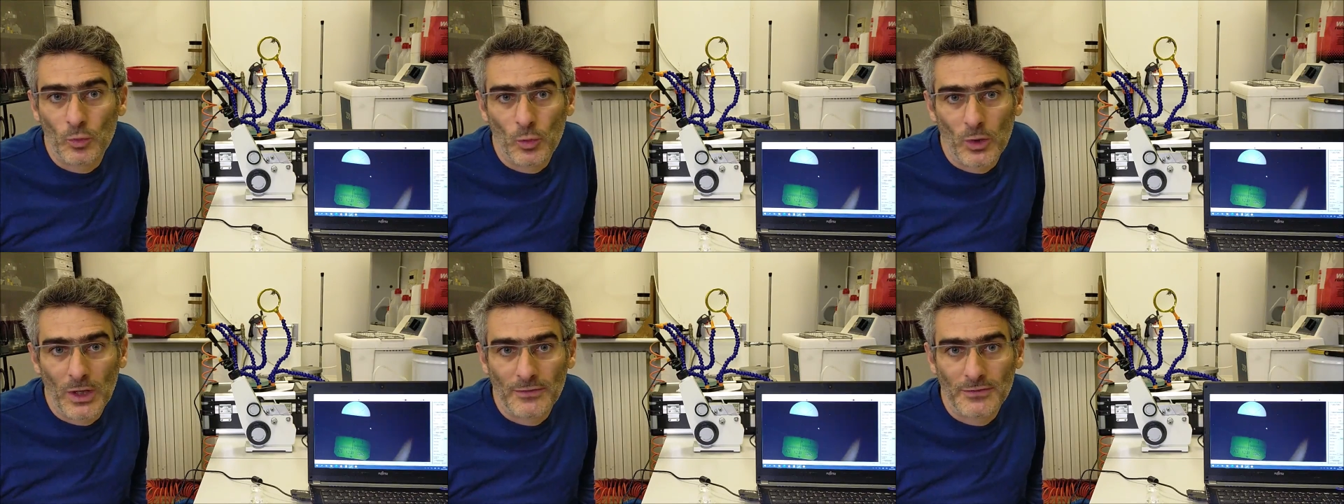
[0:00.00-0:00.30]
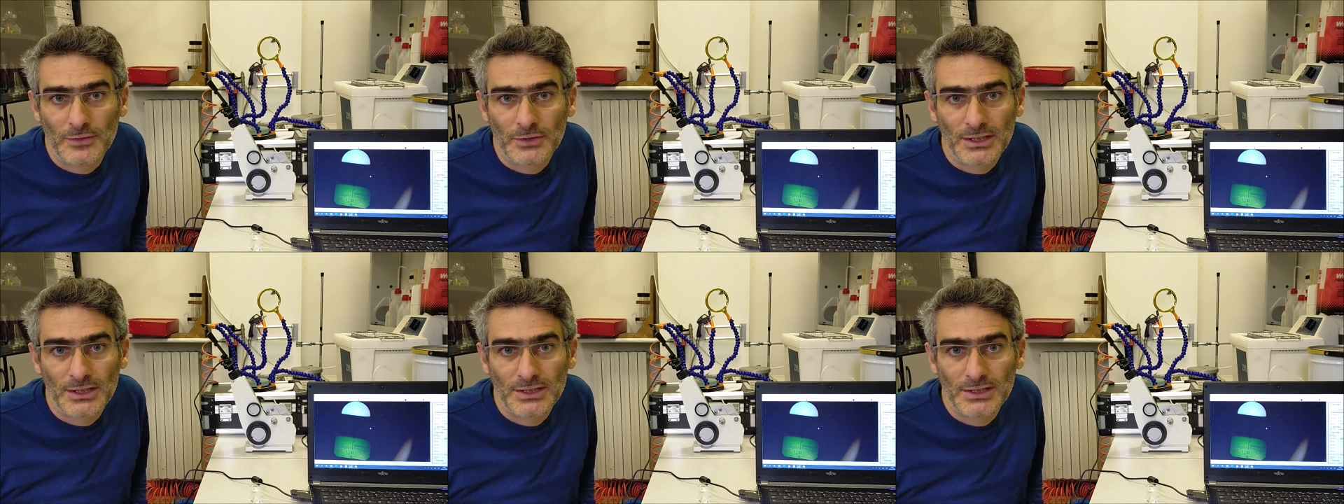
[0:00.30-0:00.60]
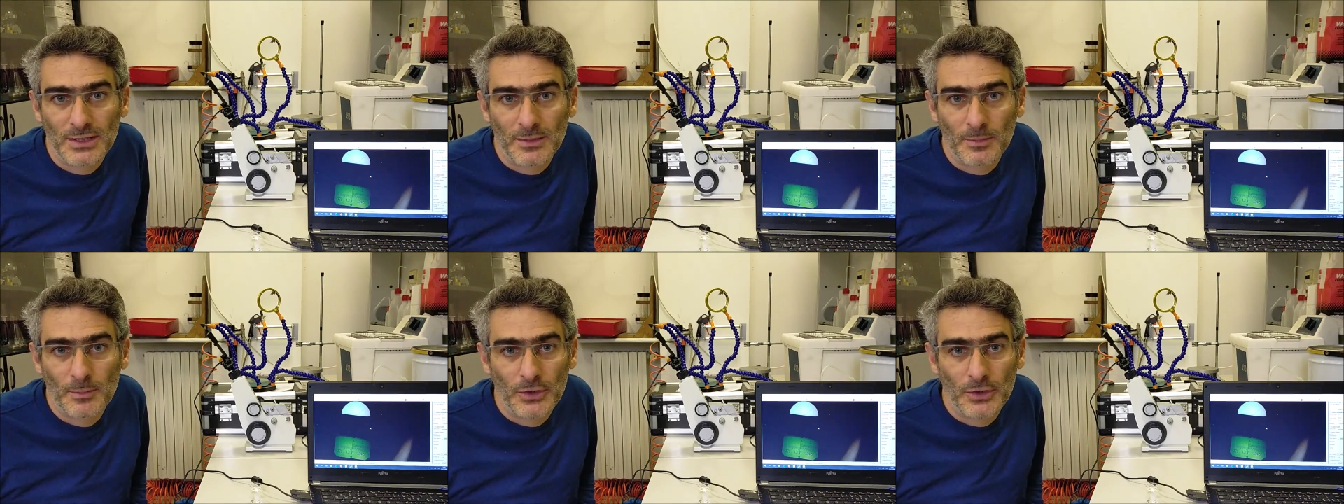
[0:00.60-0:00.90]
have
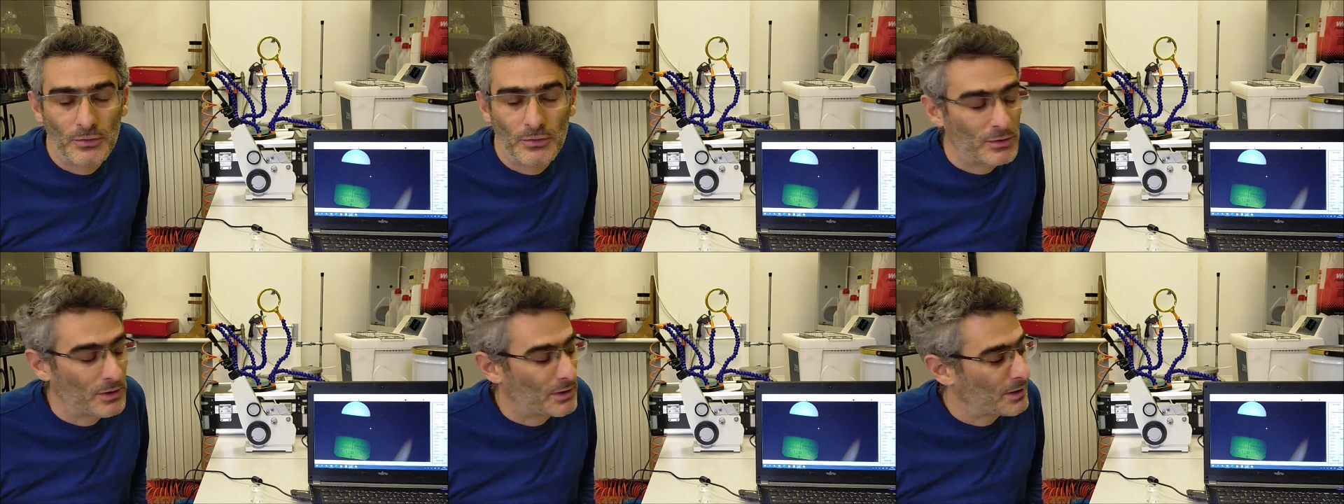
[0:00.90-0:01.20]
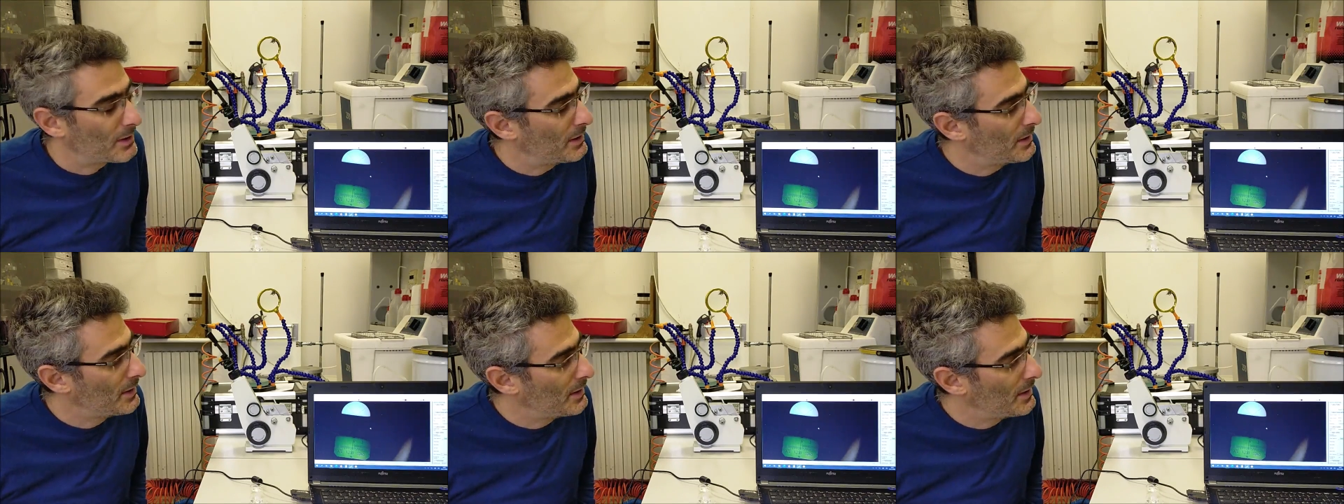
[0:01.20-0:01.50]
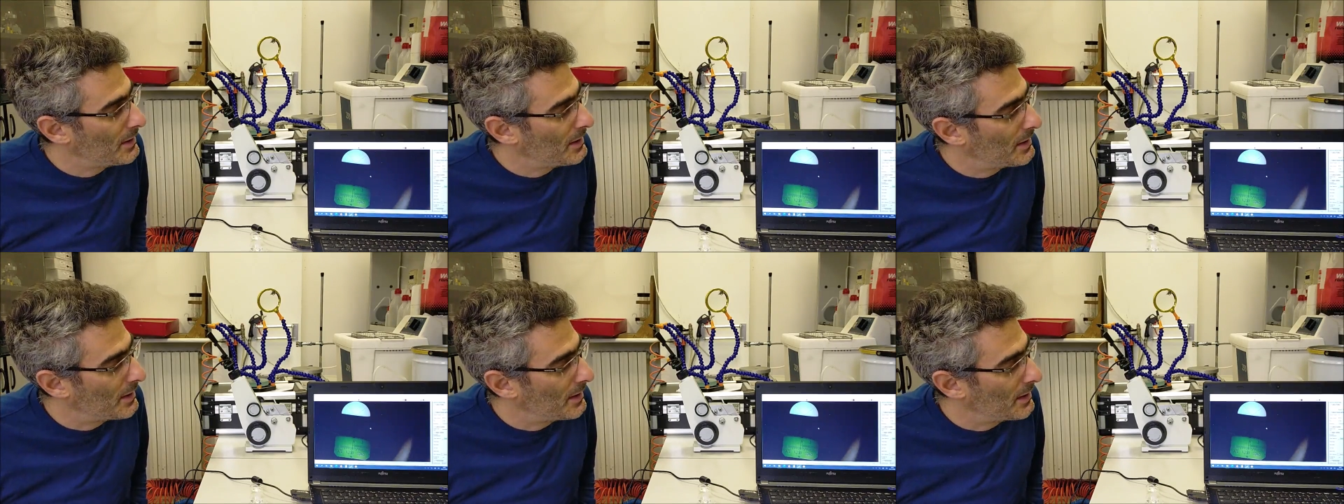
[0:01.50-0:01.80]
just pure
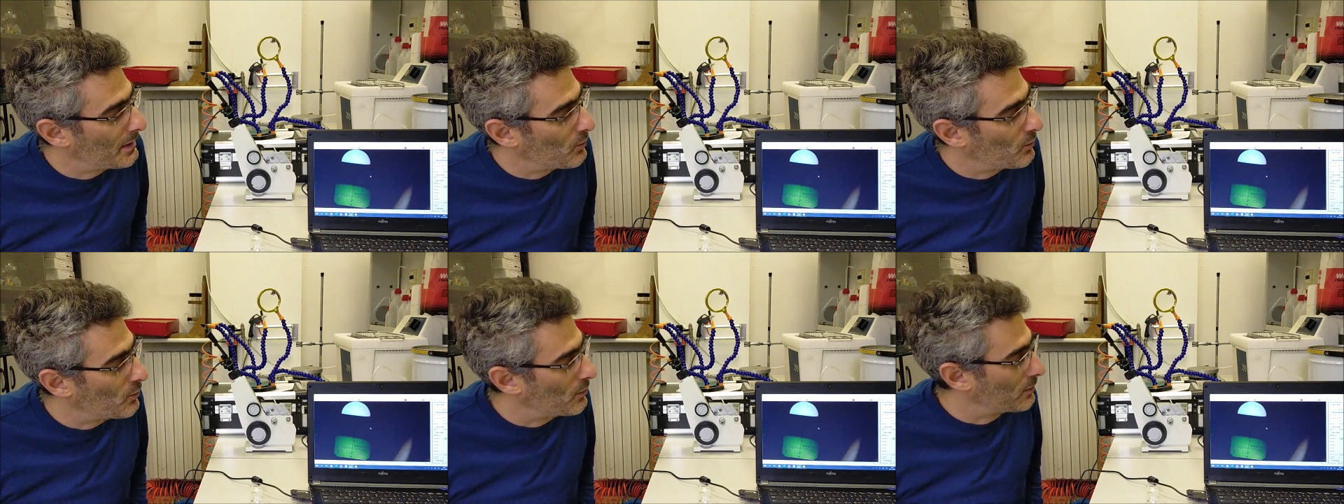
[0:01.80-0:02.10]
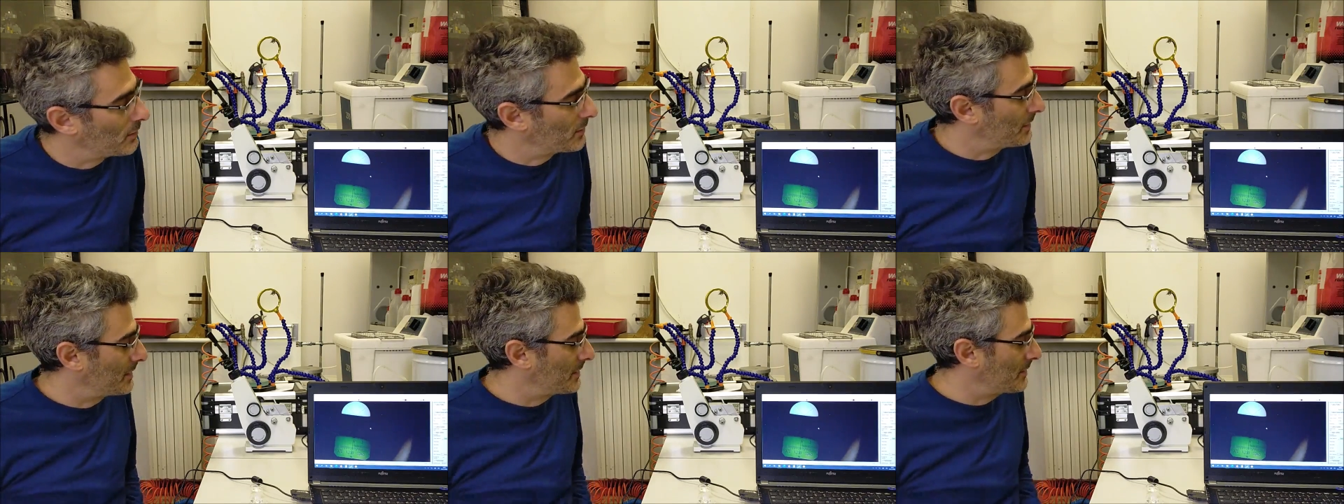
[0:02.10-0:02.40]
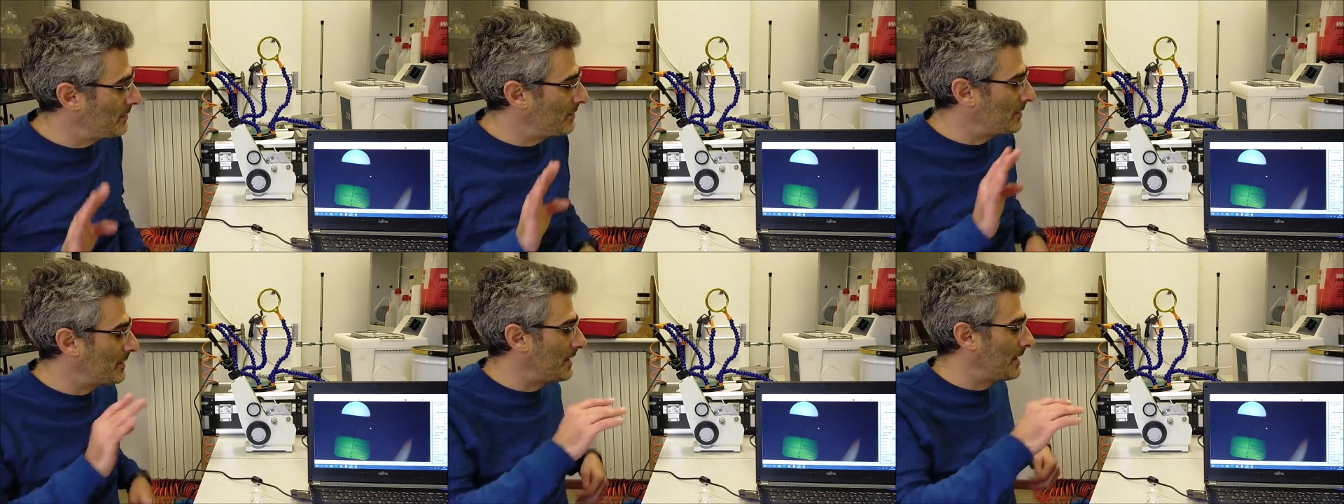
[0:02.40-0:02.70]
water.
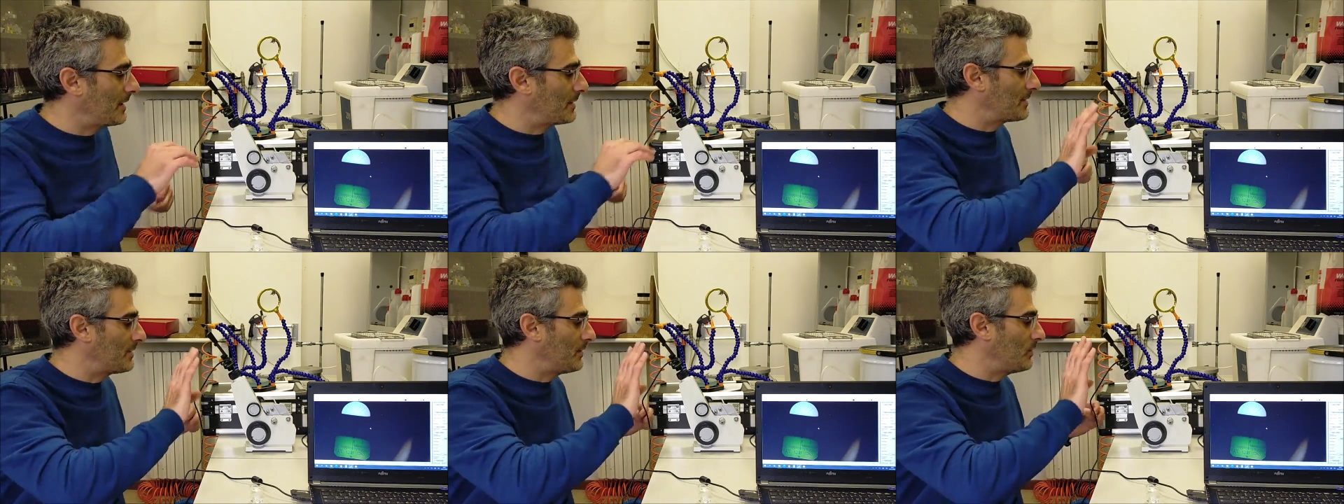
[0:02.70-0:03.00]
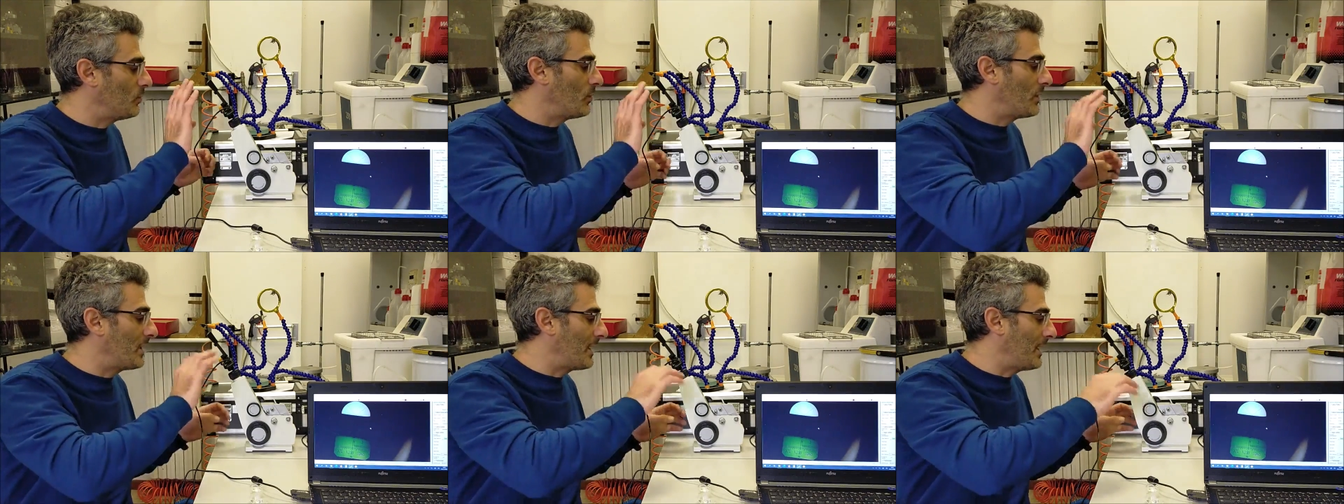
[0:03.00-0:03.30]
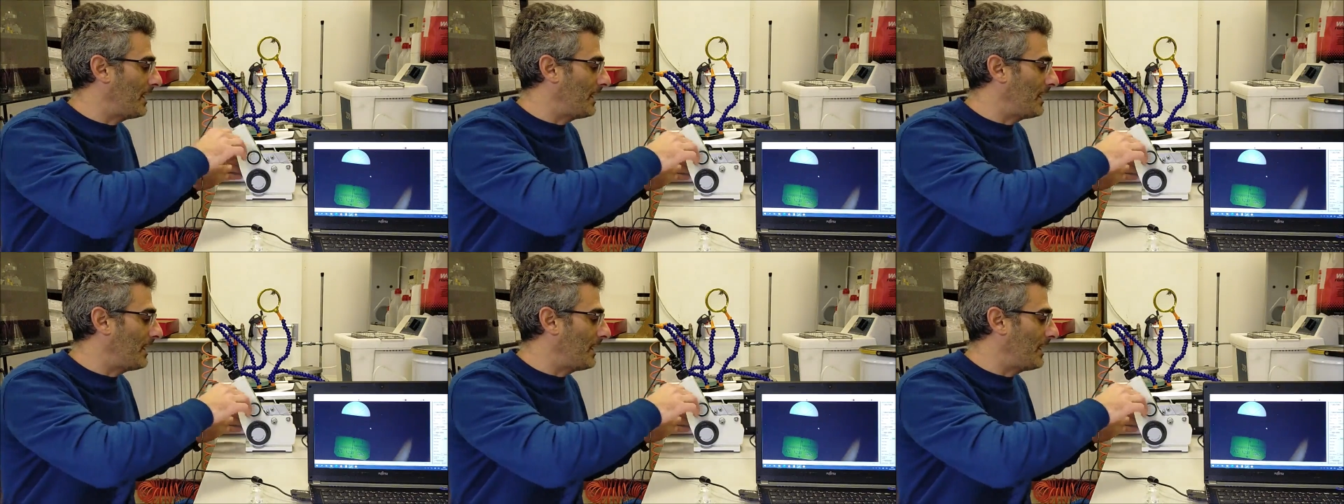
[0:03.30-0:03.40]
Okay, so we